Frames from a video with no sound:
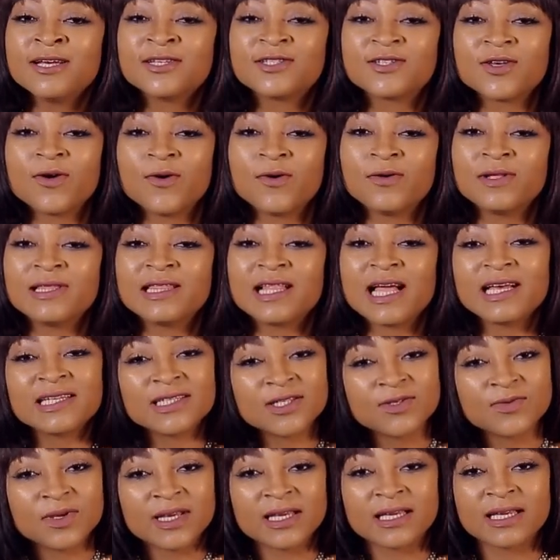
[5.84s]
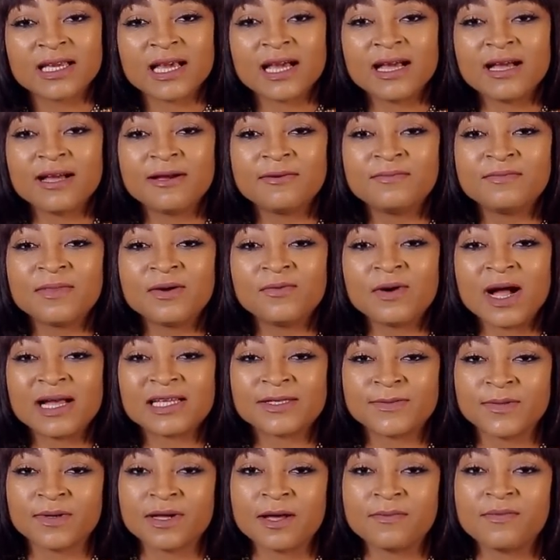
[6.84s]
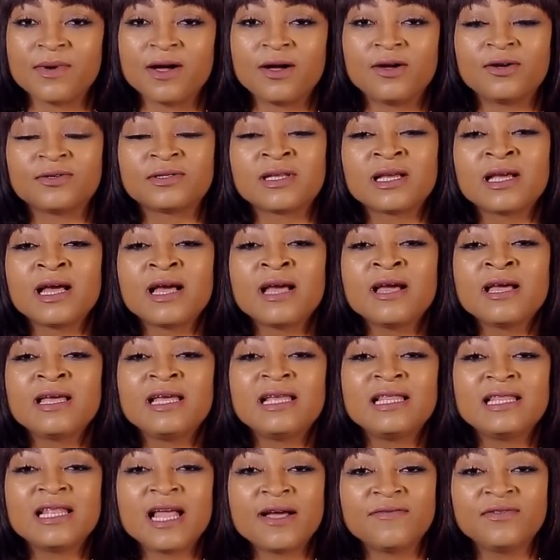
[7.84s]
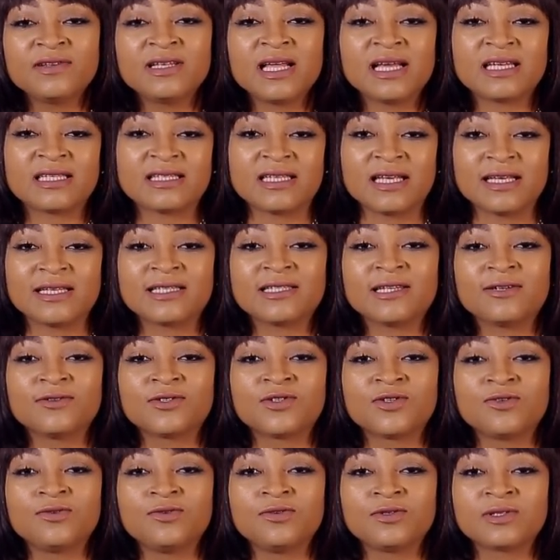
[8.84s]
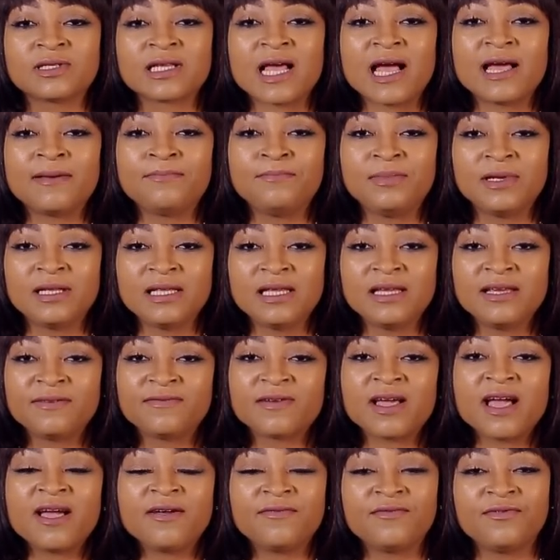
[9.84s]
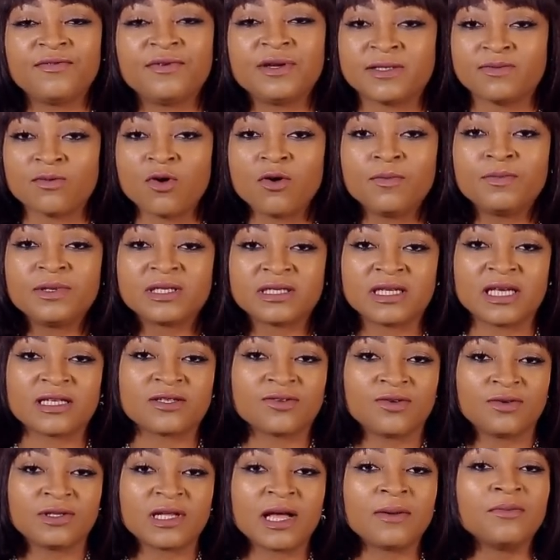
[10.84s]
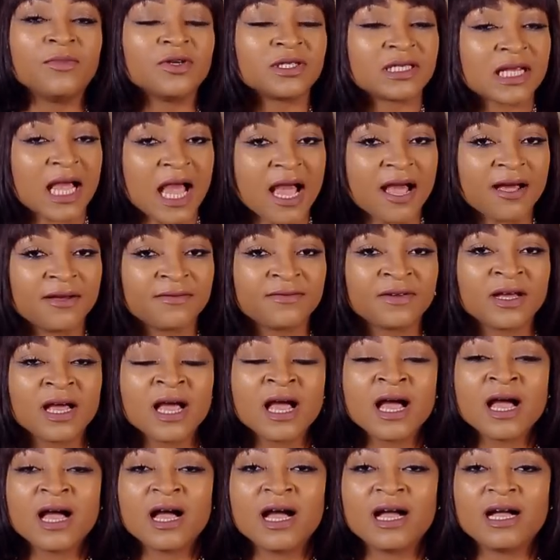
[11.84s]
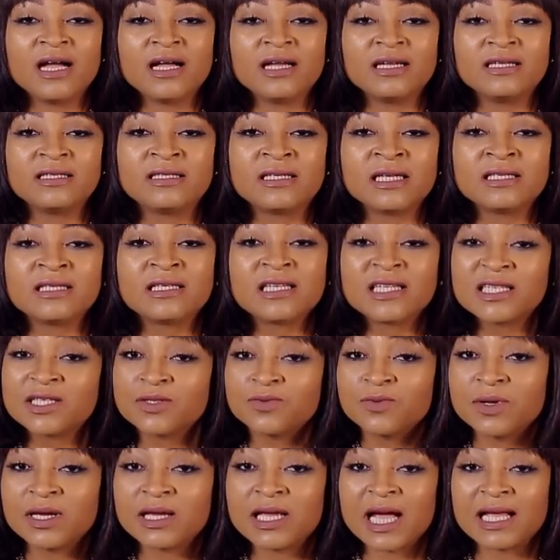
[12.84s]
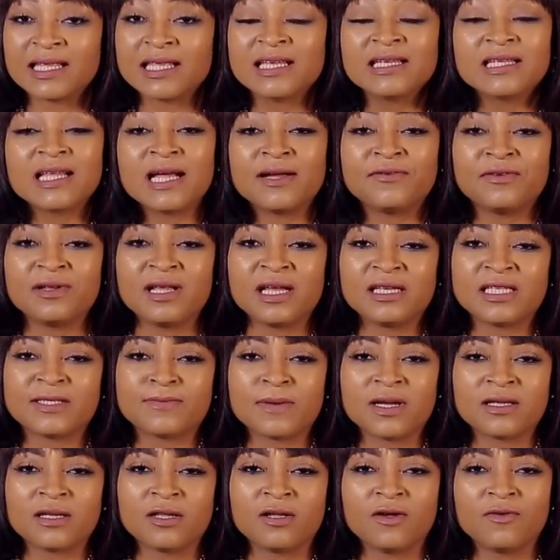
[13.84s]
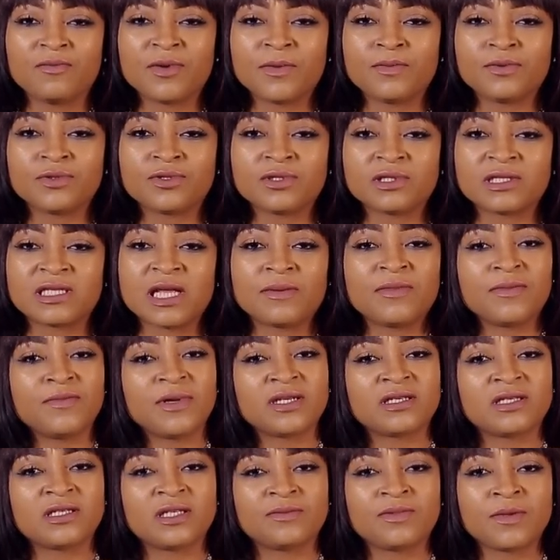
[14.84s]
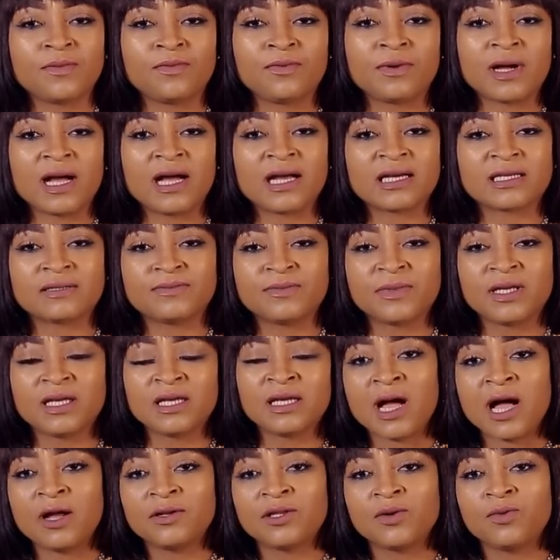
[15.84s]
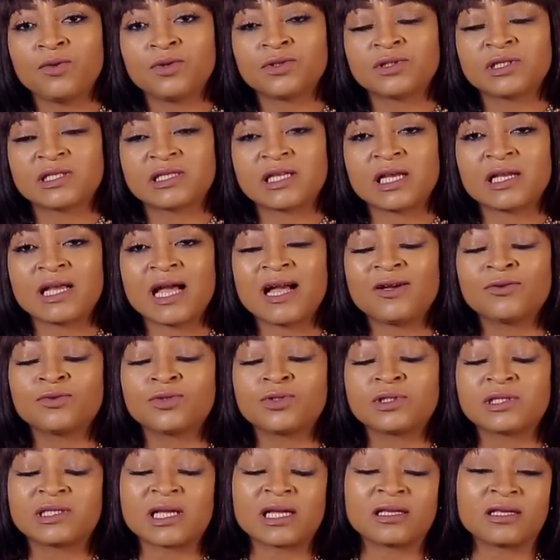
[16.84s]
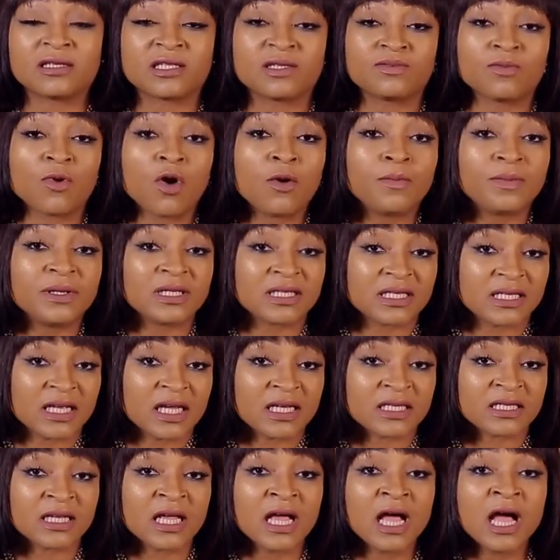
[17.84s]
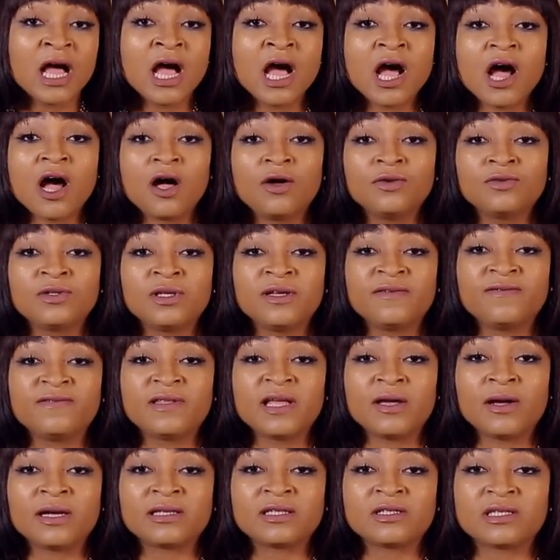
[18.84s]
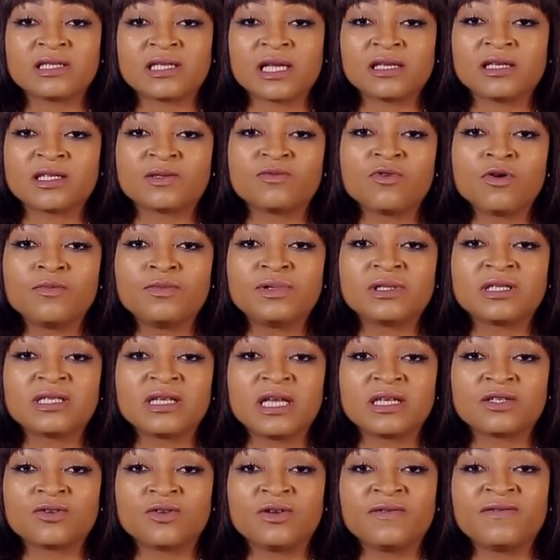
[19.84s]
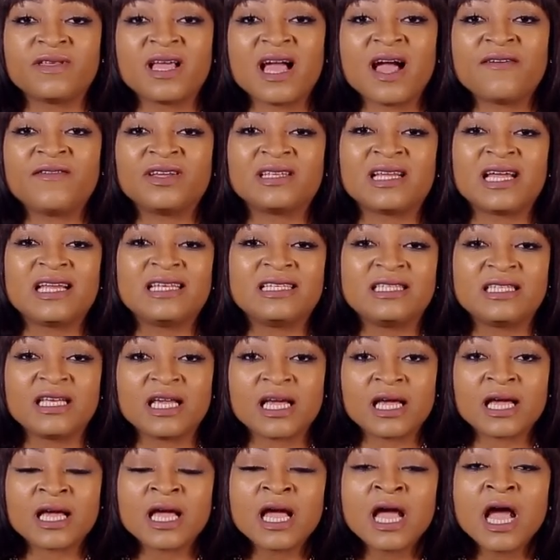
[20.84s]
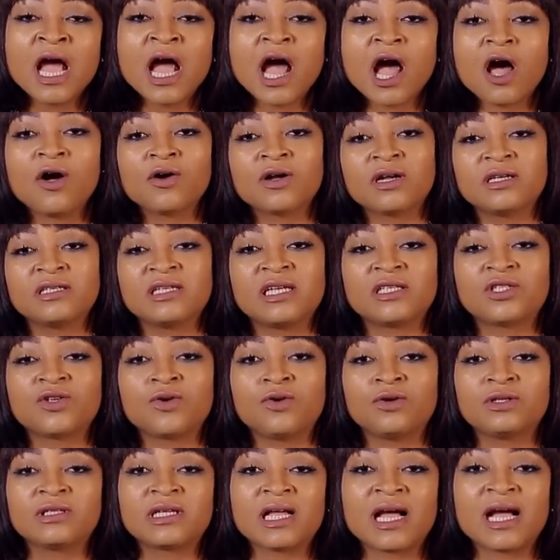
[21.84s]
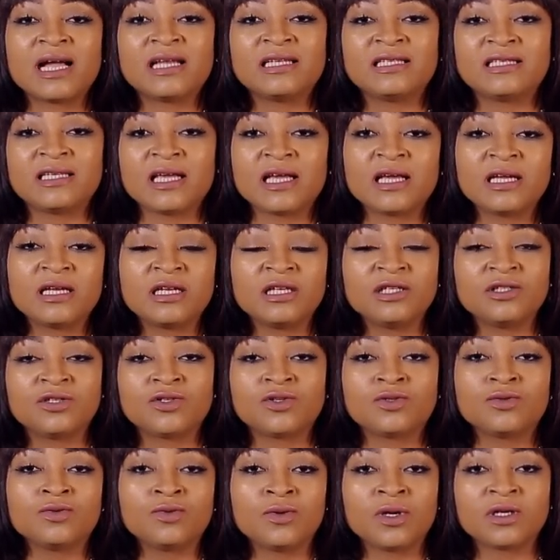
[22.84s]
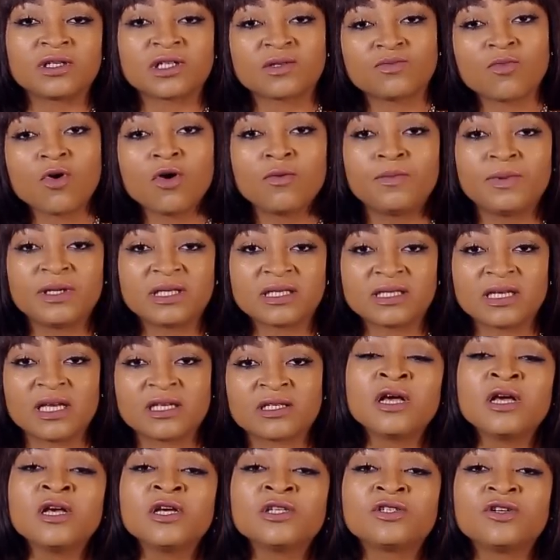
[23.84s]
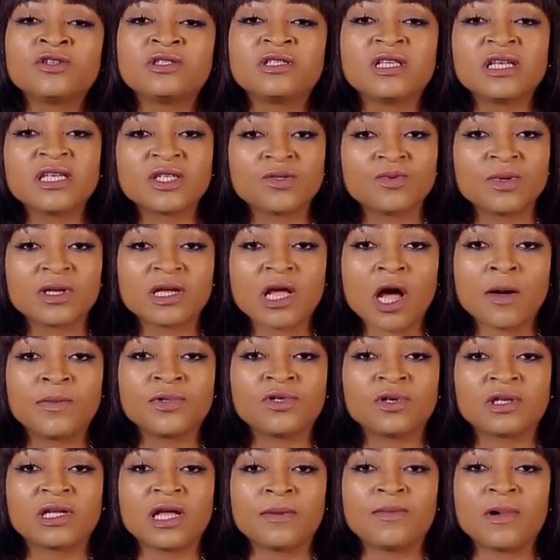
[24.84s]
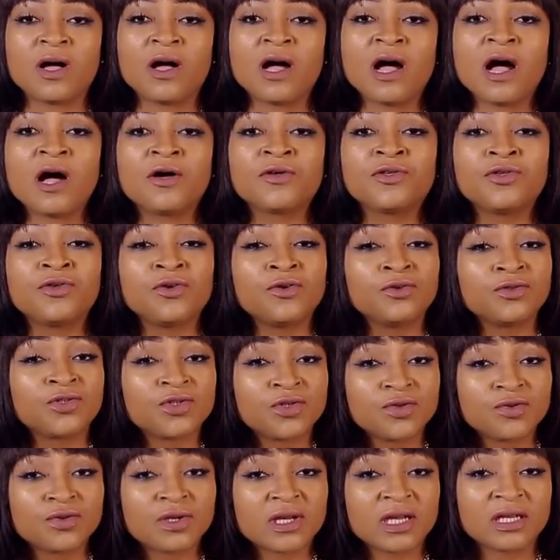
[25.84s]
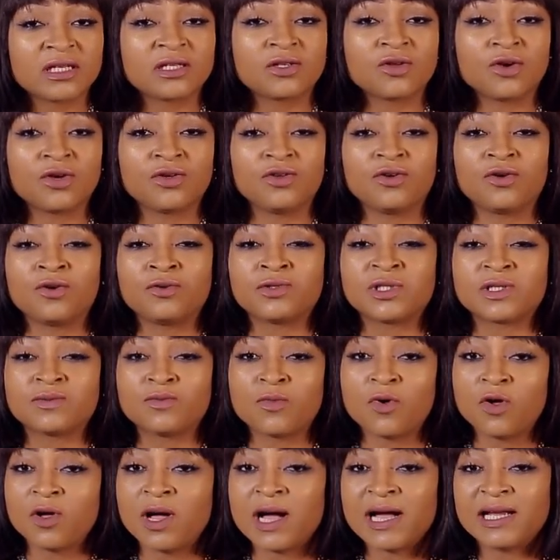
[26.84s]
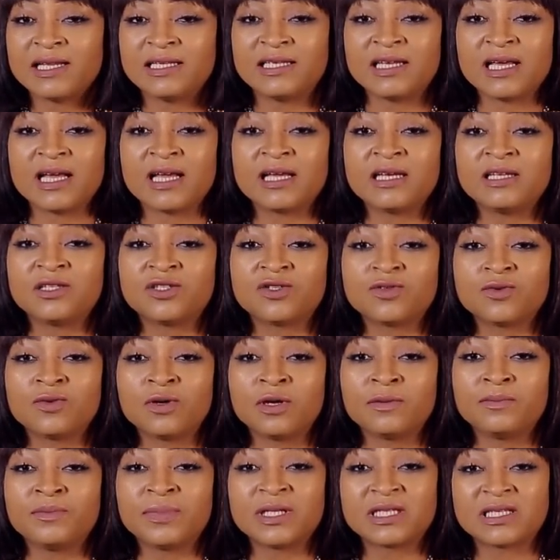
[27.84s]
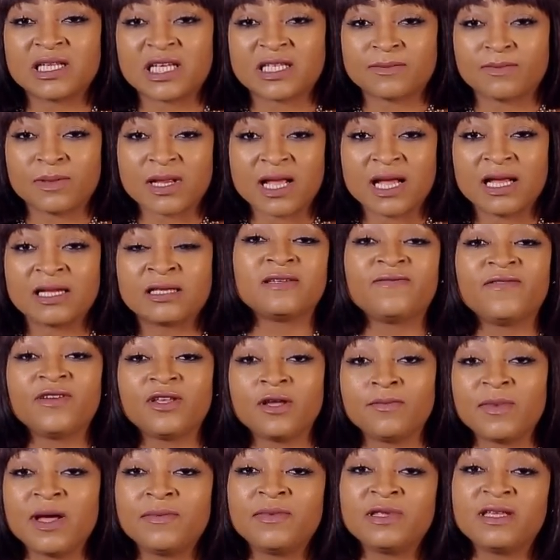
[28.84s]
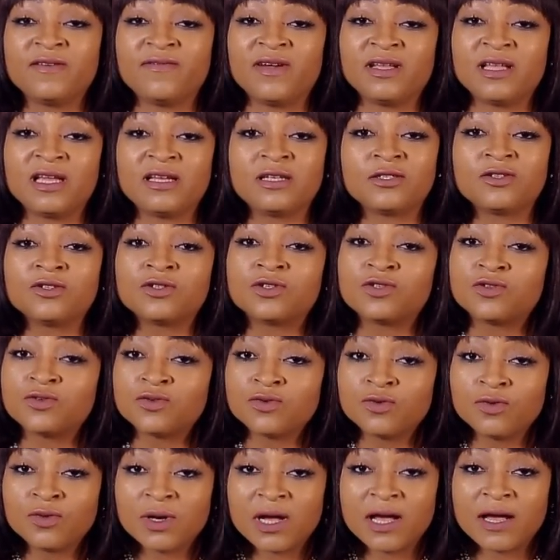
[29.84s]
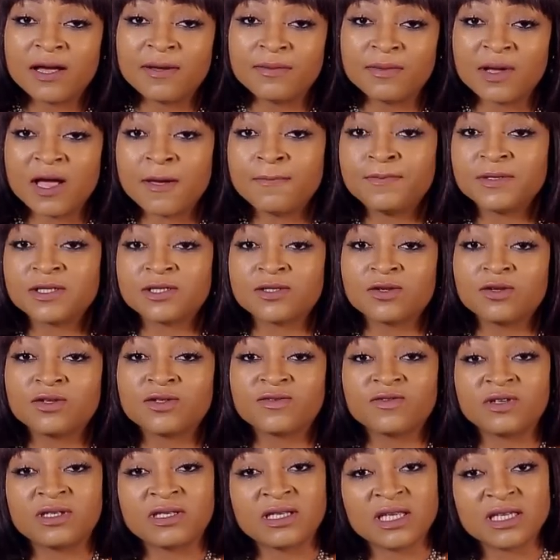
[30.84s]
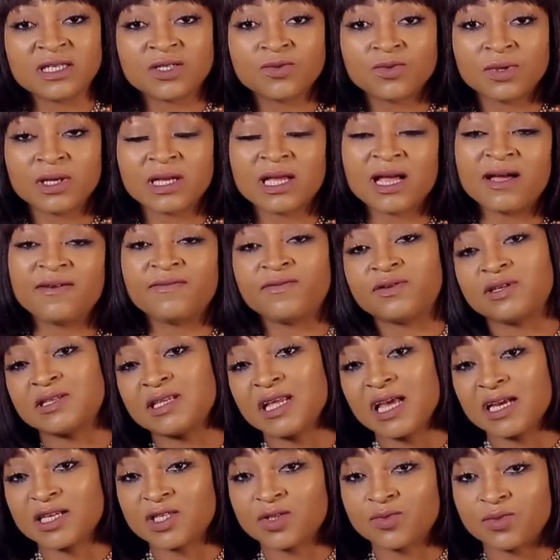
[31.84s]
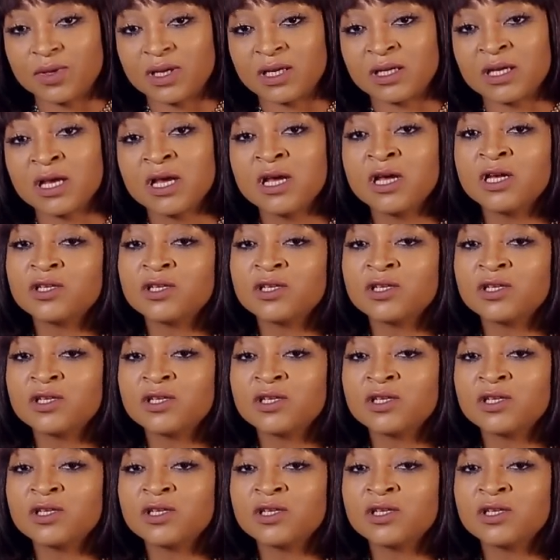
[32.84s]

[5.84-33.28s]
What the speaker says: So last week, I spoke about 11 essential tools I believe every small business owner must have. And this week, I think that really inspired a lot of people to send me messages. People ask me how they want to start, how to start a small business, how if they are to start a small business or if they have an idea, how can they turn the idea into a small business. So this week, I'll be talking about how you too can turn your small idea into a business plan. The video might be divided into two episodes for this week and for next week.